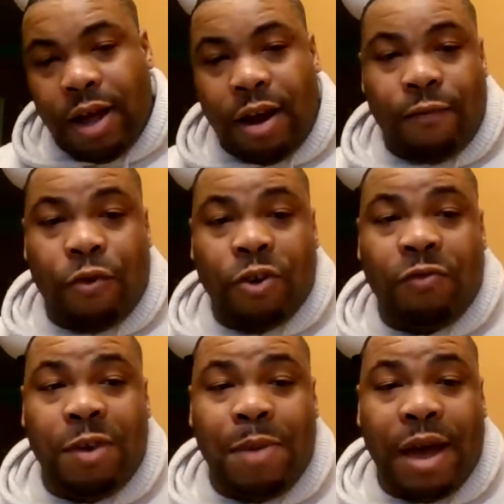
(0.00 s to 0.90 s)
on a force
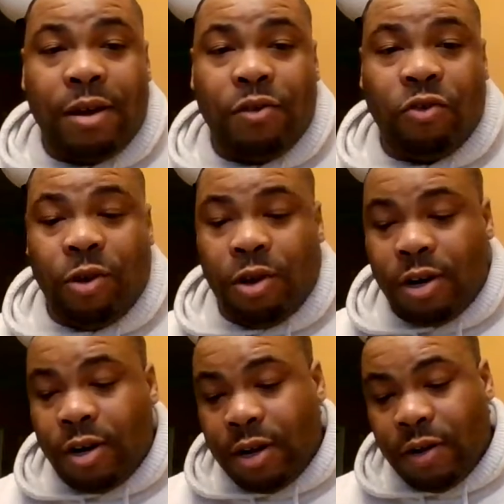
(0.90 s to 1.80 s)
feedback
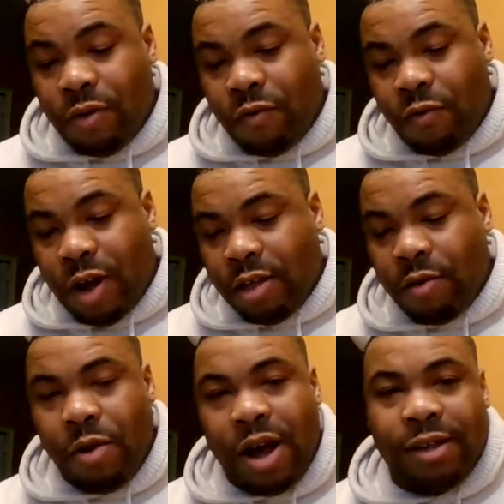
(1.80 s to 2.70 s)
controller.
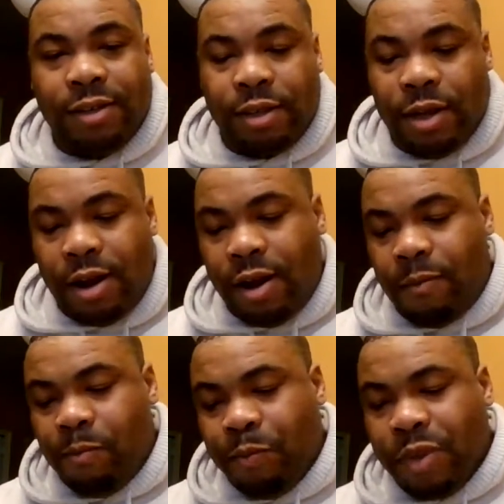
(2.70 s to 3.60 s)
Otherwise,
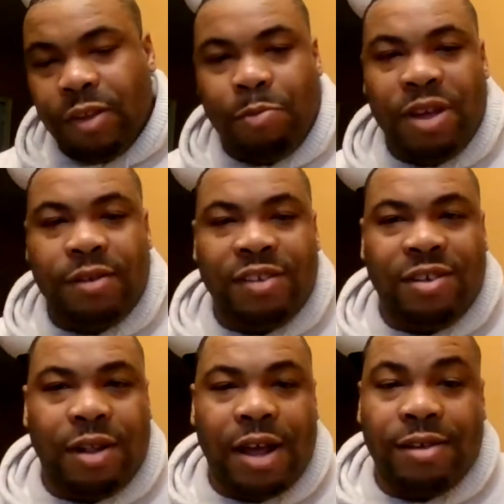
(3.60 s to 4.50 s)
this
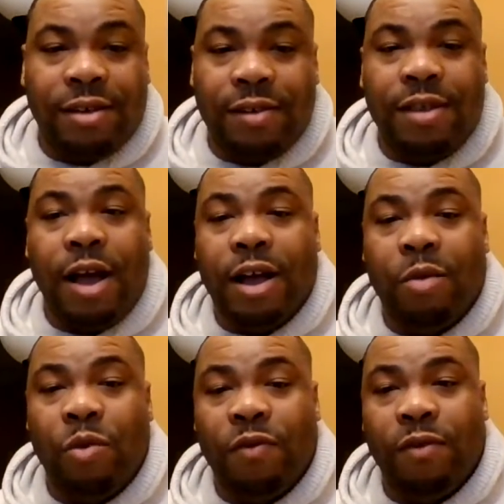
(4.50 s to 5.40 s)
PlayStation Classic does not
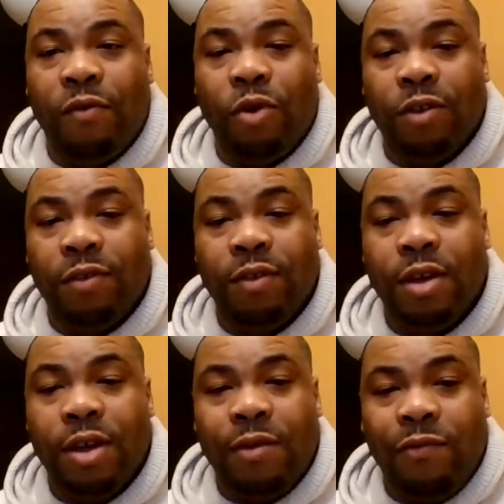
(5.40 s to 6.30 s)
come with the force
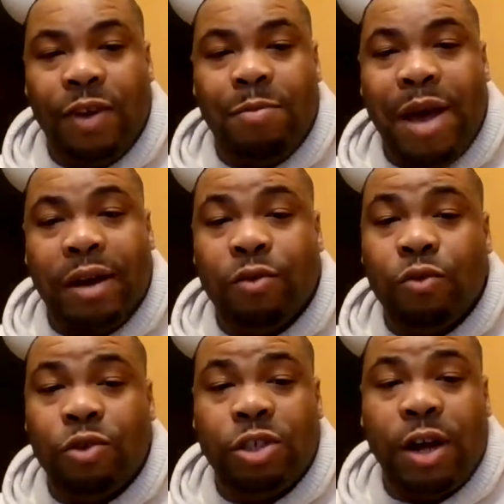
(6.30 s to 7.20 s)
feedback
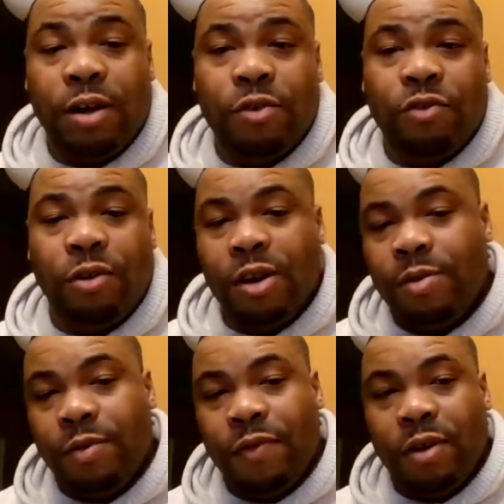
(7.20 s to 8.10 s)
DualShock controller. It
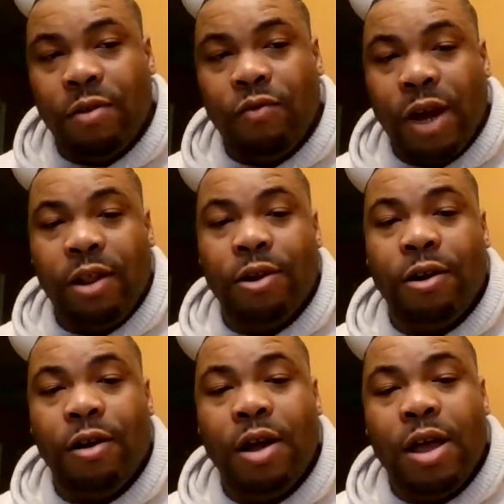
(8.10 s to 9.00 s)
comes with the
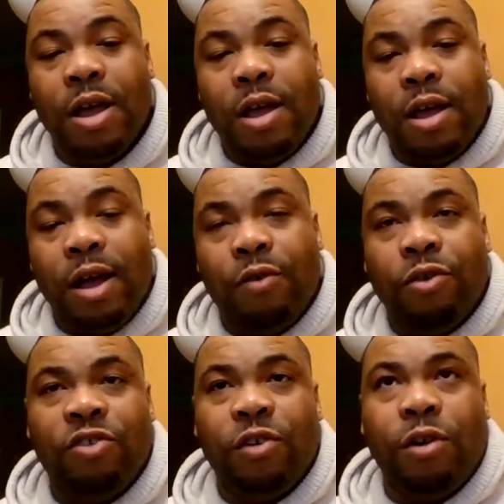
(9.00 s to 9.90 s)
regular
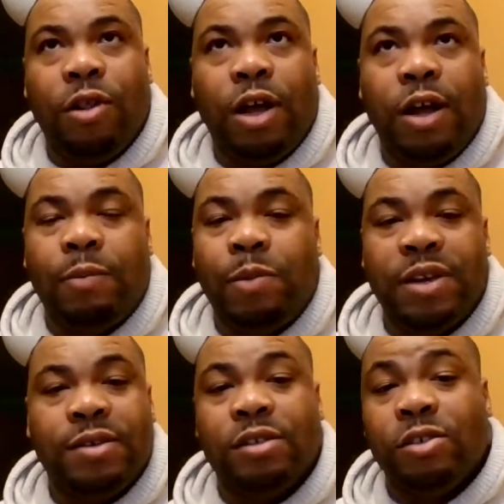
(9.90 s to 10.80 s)
original
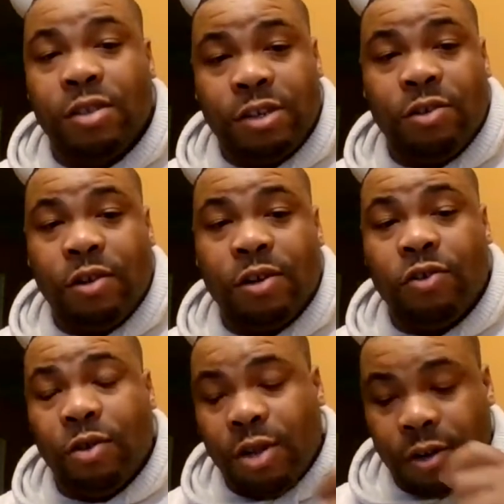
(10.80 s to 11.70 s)
PlayStation digital
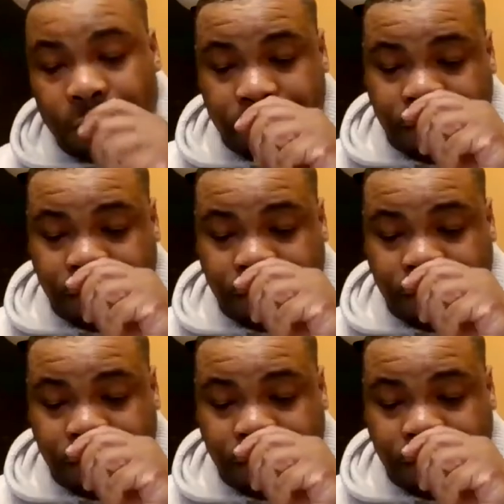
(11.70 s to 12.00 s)
controller.